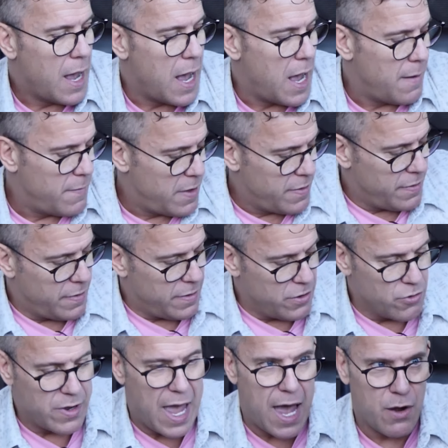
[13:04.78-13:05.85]
Um,
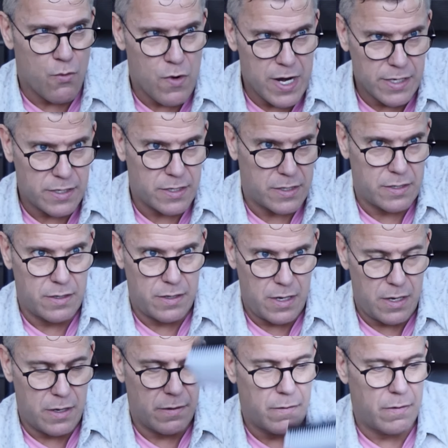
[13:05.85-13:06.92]
you can rinse
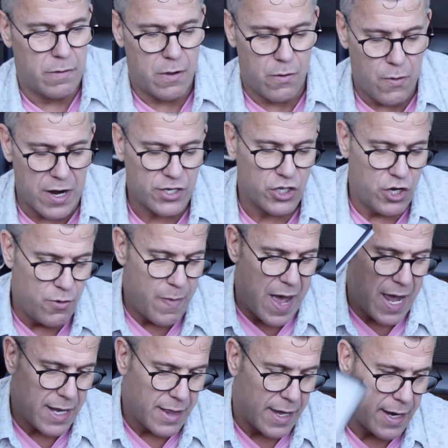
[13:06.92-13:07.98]
the, the rescue
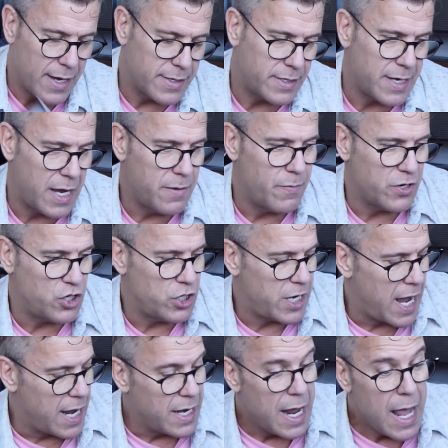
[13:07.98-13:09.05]
bag, like I said, but you
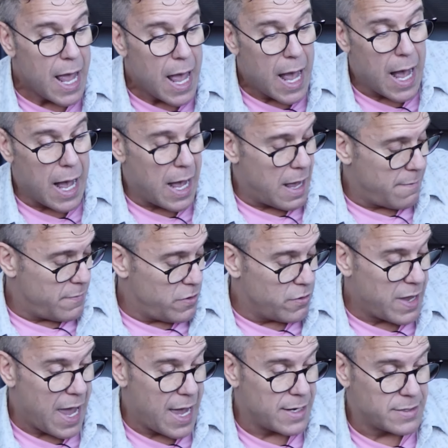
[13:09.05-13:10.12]
can't, um, you
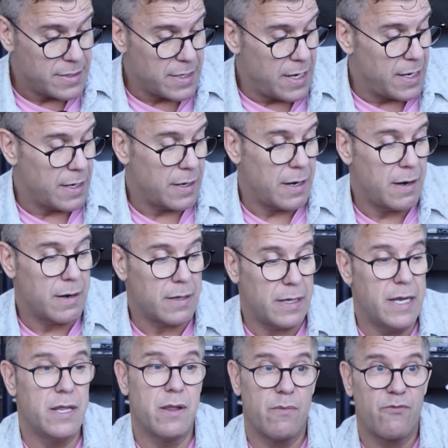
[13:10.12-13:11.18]
can't uh,
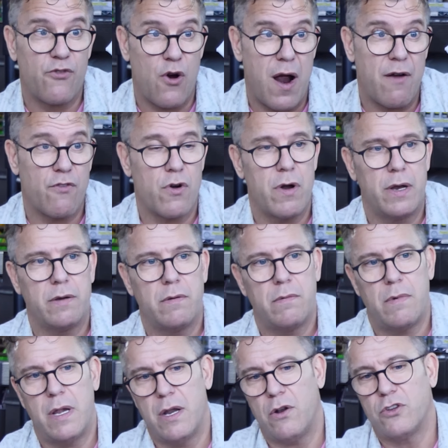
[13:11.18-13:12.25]
clean them forever and
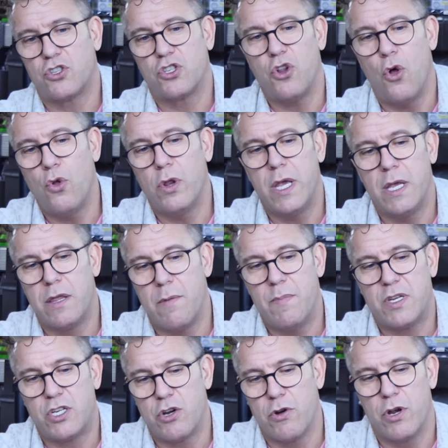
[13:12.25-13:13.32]
it'll slowly, the
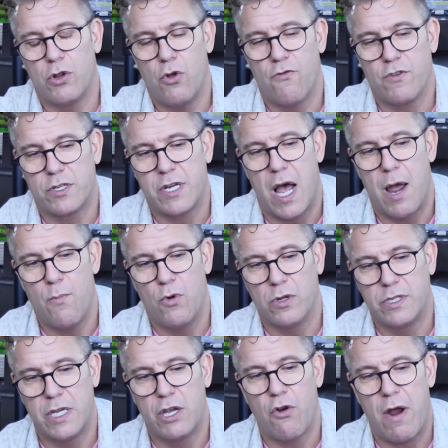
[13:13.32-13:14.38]
material over time will
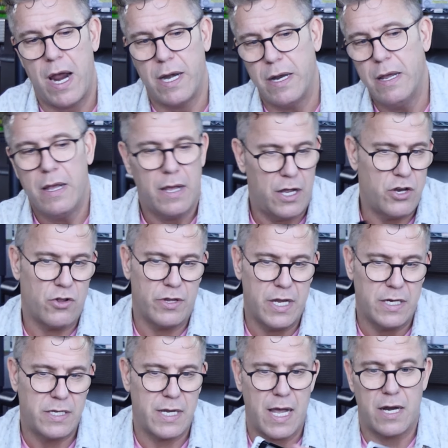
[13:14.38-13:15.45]
degrade and you'll
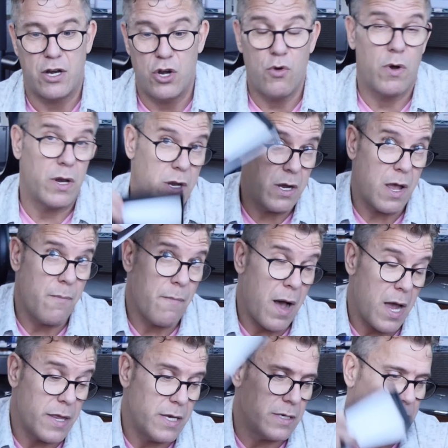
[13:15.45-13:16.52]
need to get a new one. You can
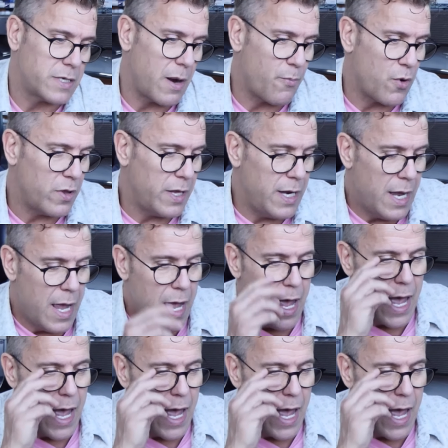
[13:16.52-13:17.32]
buy these separately.